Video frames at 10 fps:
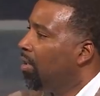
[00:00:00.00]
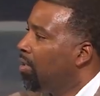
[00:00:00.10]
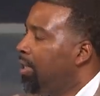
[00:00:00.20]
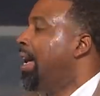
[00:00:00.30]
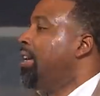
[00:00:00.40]

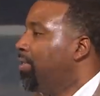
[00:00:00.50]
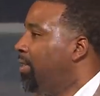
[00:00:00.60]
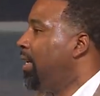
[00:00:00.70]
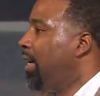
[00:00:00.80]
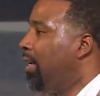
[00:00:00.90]
Sinatra
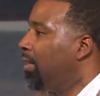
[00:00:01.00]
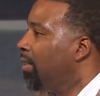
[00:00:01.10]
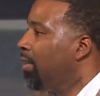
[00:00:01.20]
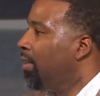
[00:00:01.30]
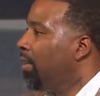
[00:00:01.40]
said,
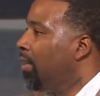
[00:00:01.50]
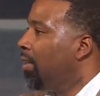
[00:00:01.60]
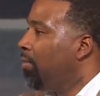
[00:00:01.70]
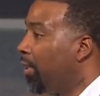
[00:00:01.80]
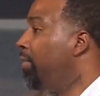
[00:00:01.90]

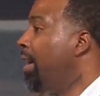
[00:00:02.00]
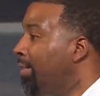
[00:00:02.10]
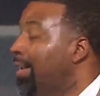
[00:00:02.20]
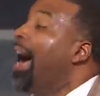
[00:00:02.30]
Regrets, I